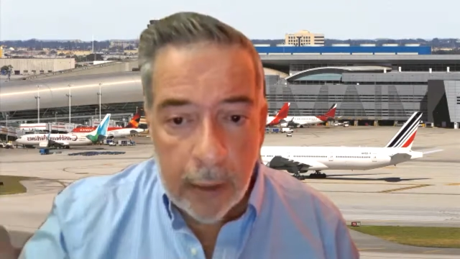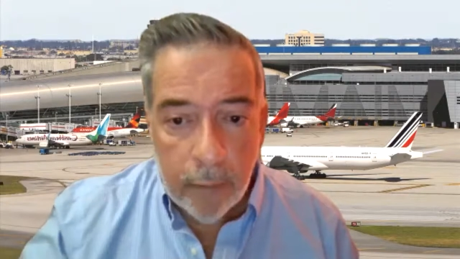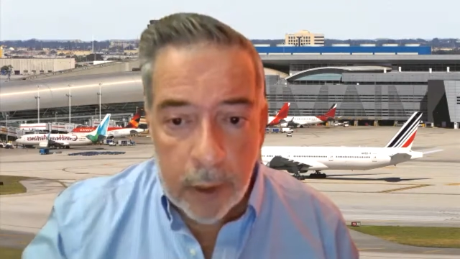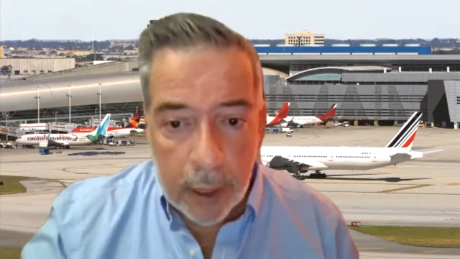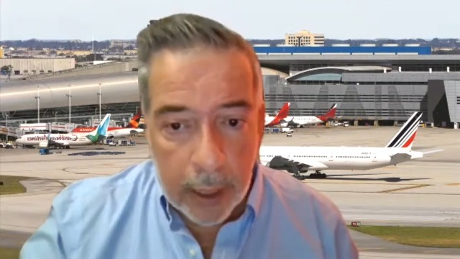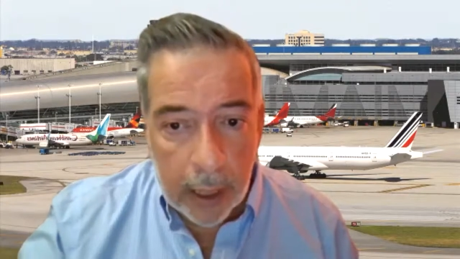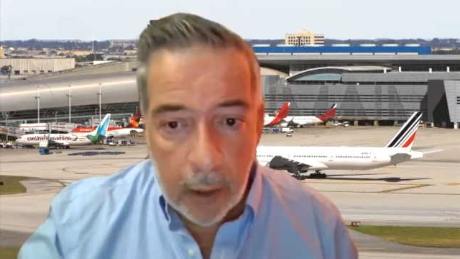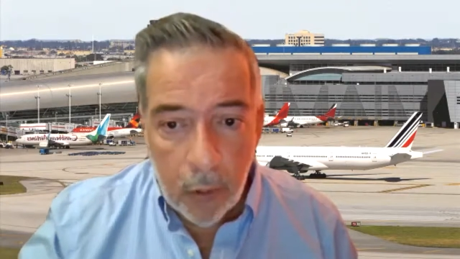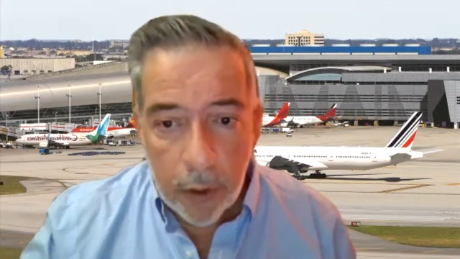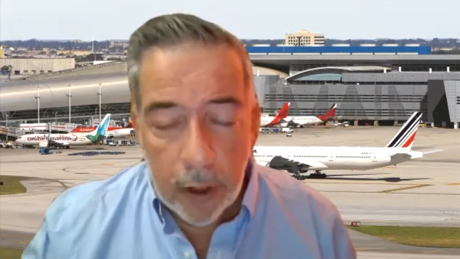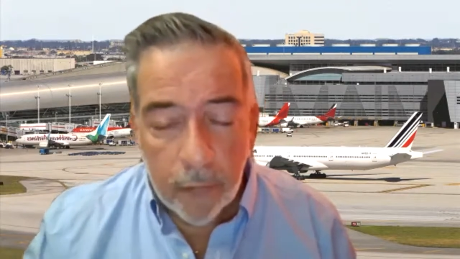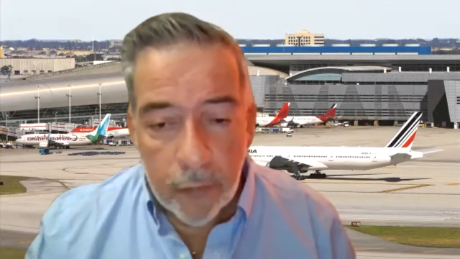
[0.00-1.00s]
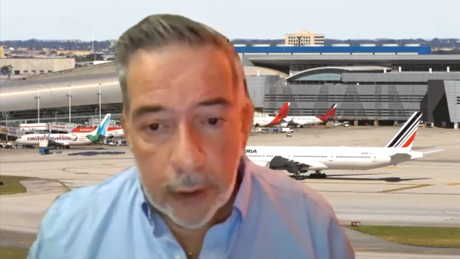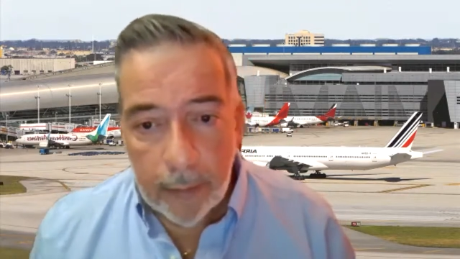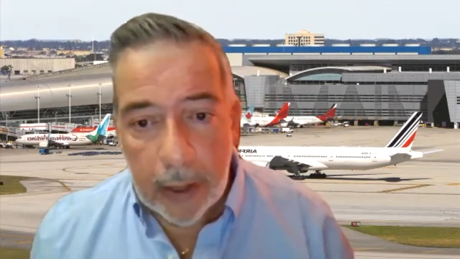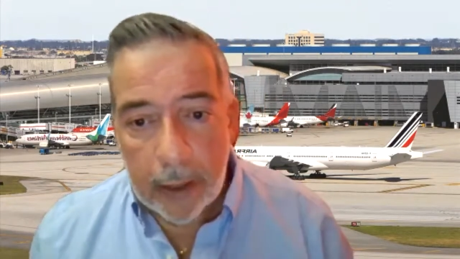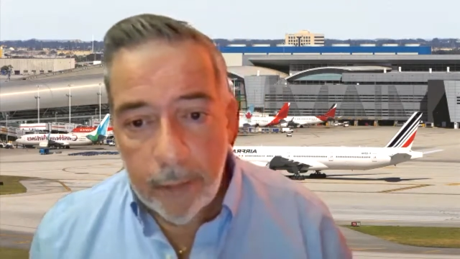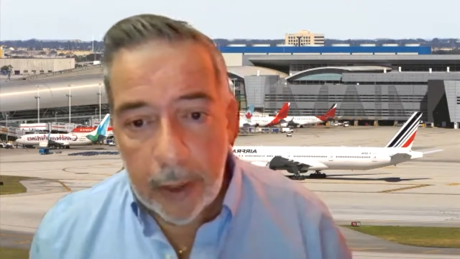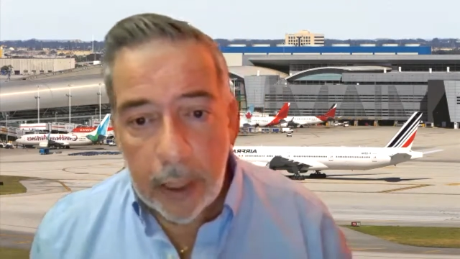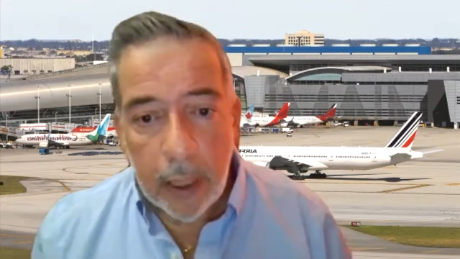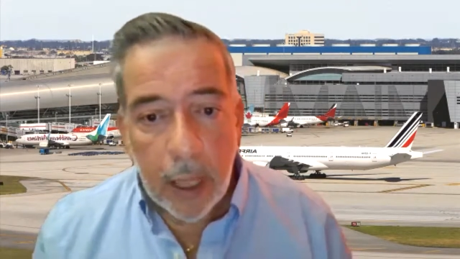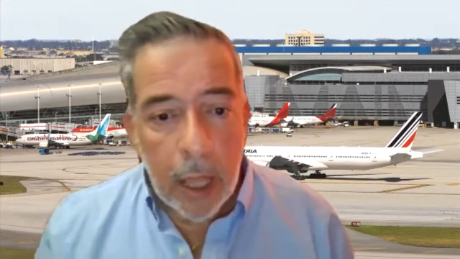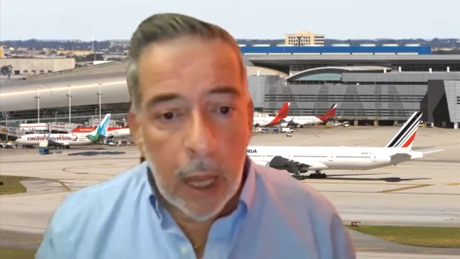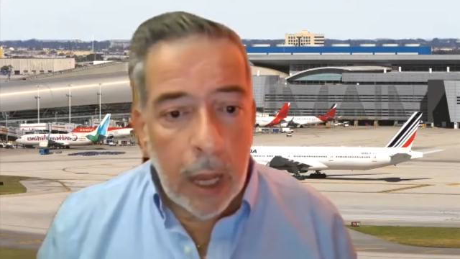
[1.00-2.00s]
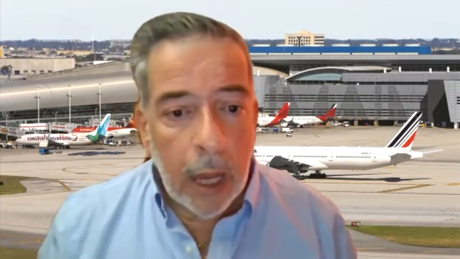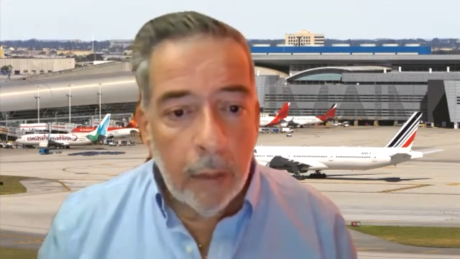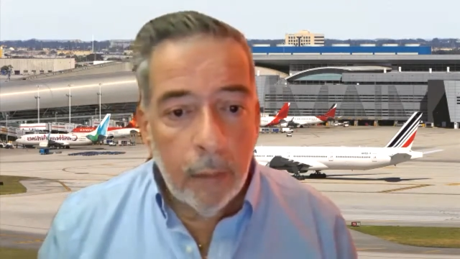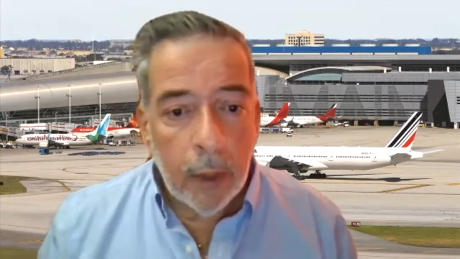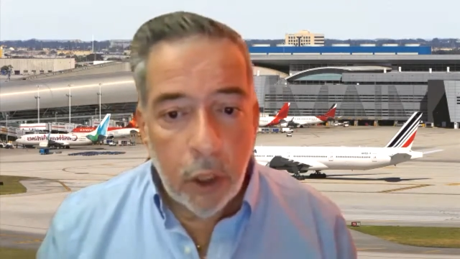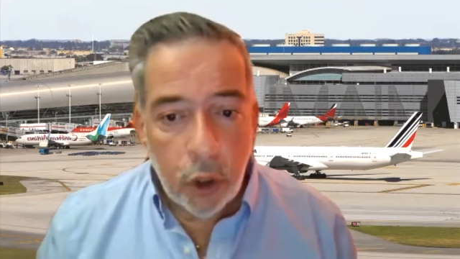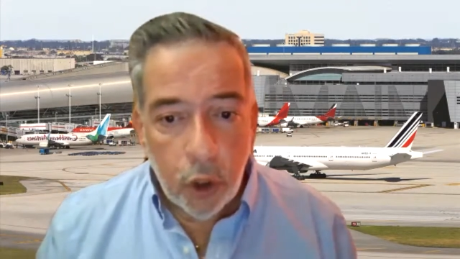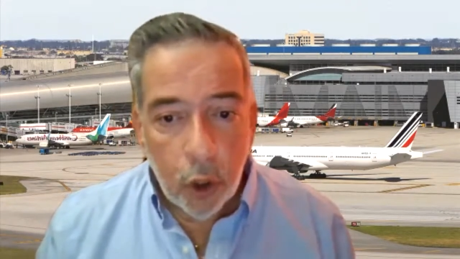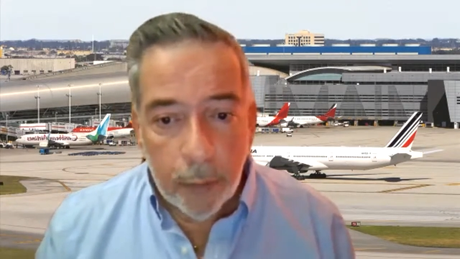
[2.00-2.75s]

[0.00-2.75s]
mitigate, whatever it might be, your